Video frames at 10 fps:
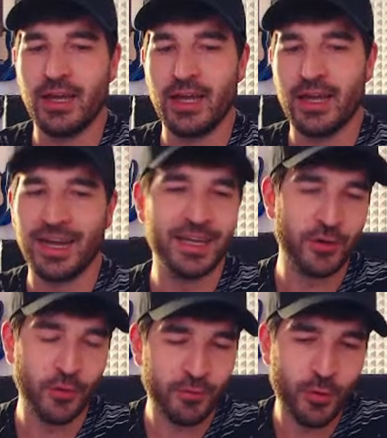And I,
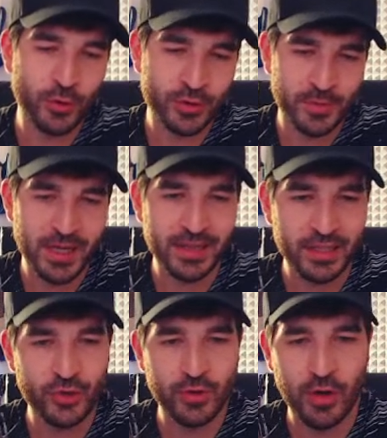of course, made the
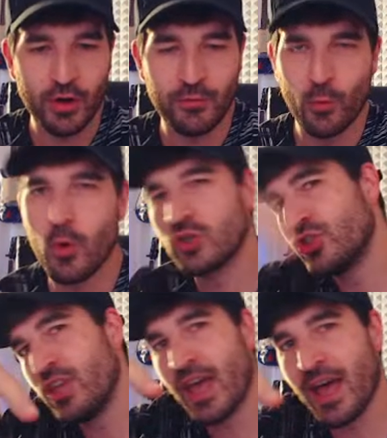joke of
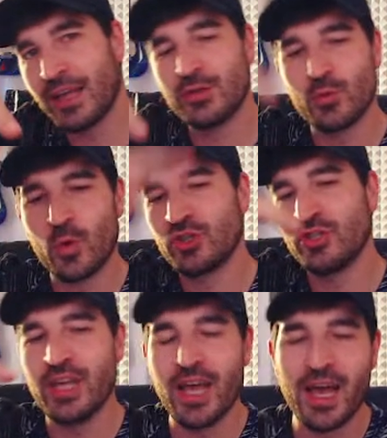watch the ads,
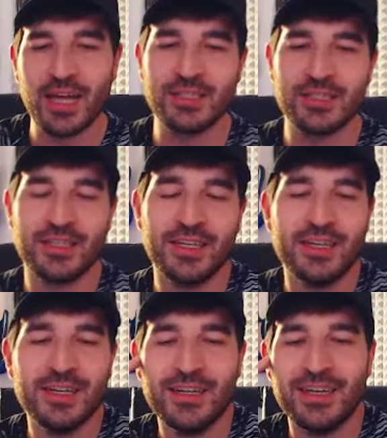
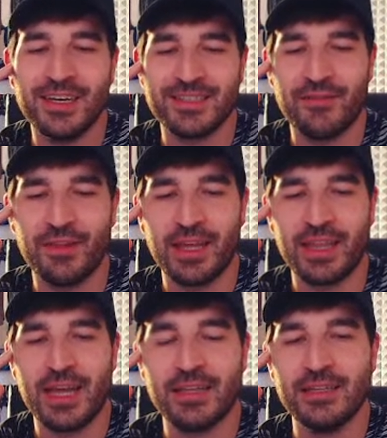and stuff like
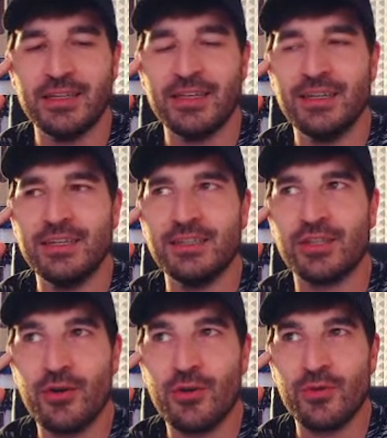that.
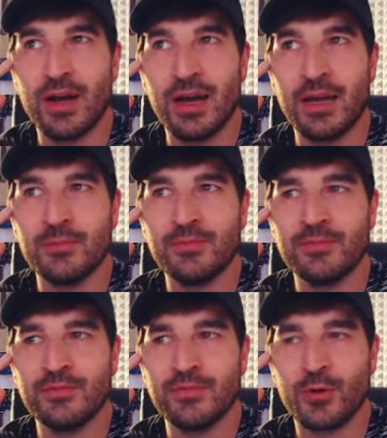So
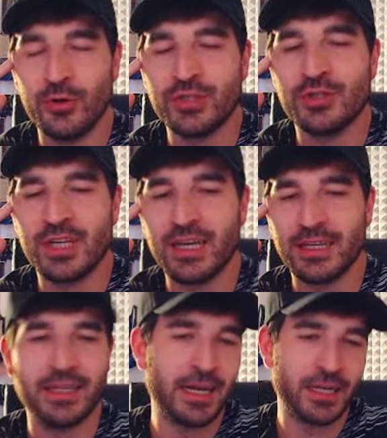I'm curious to say
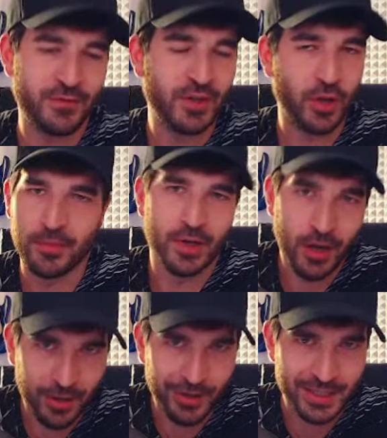in the next video, I'm
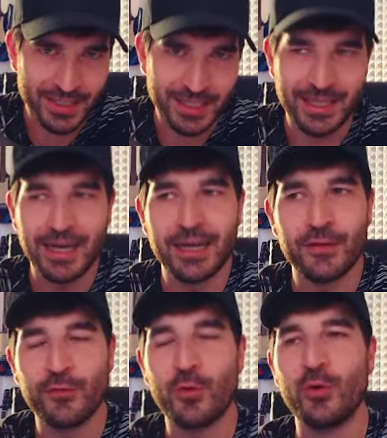not gonna say that,
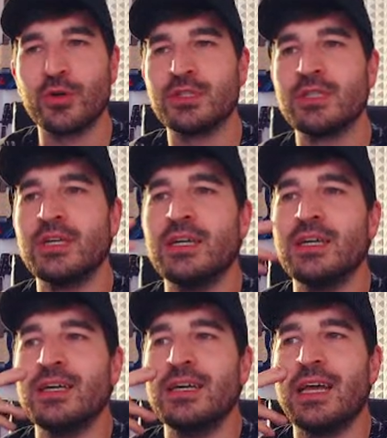of course.
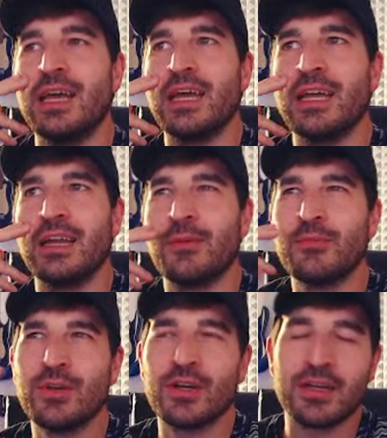And
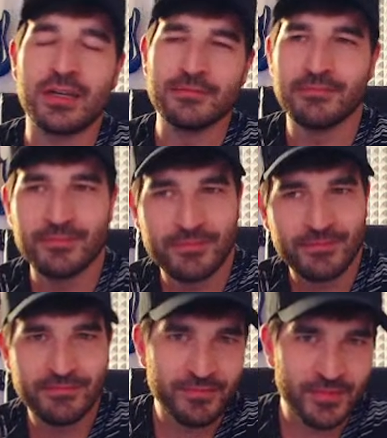I'm gonna
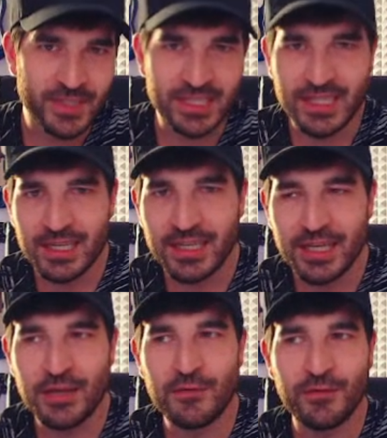
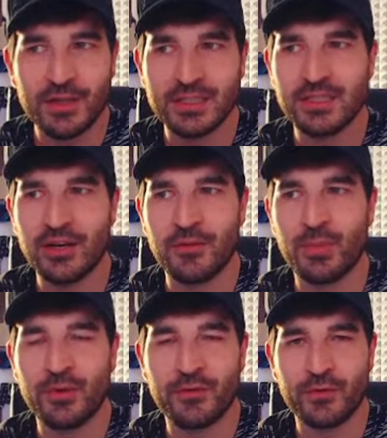see if it's gonna
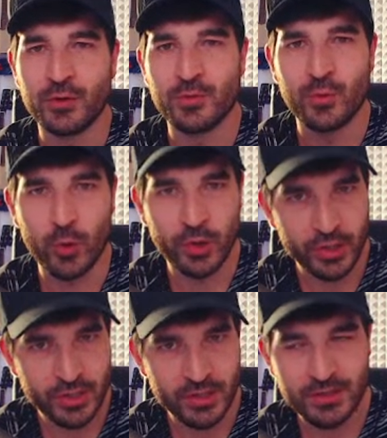perform
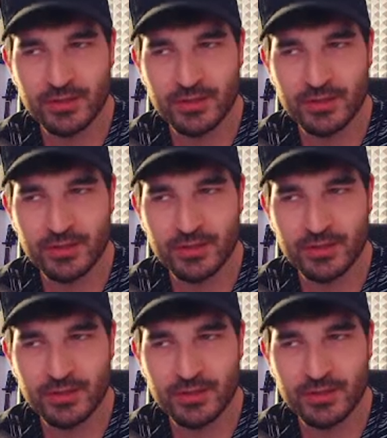worse